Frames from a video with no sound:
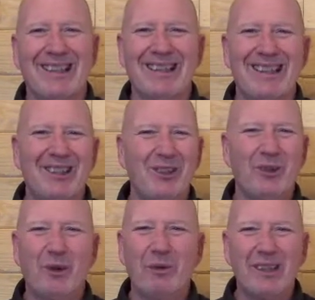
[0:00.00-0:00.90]
they still
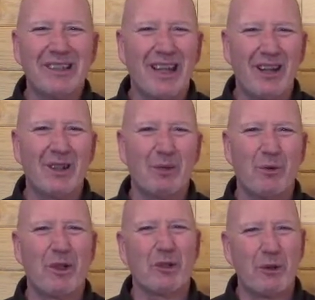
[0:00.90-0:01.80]
don't really tell us
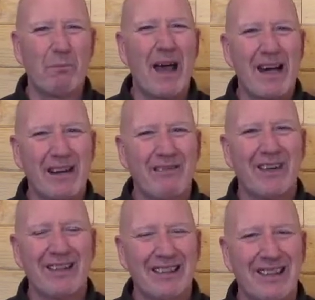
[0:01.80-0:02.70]
what a traumatic
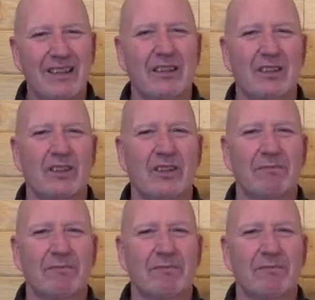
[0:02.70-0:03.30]
event is.